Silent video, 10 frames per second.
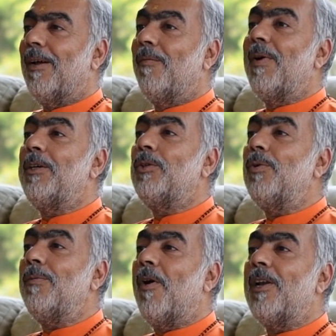When
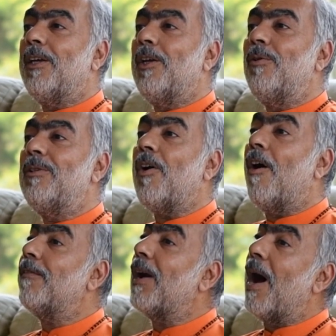two molecules
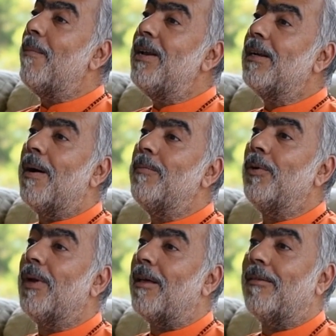of carbon come
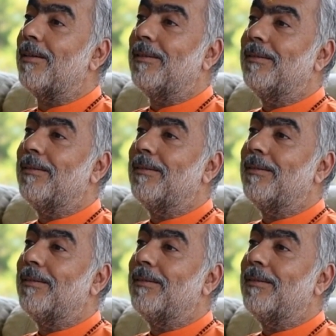together,